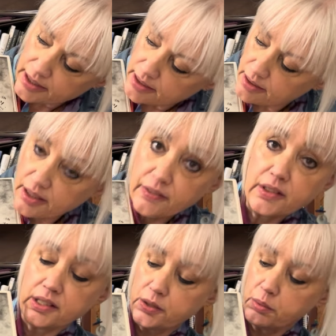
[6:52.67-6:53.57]
And in
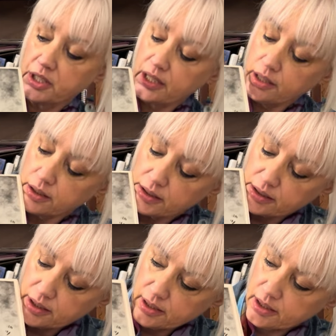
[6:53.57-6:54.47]
this one
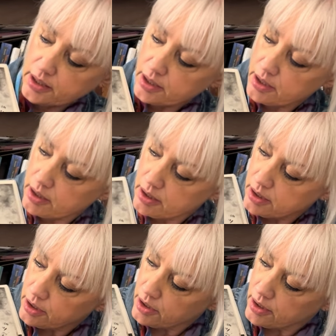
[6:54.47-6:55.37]
here,
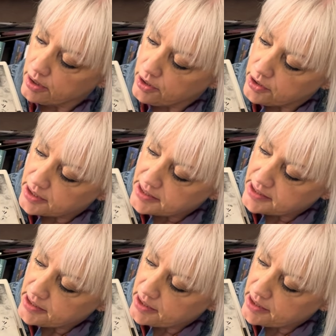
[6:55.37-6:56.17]
you can see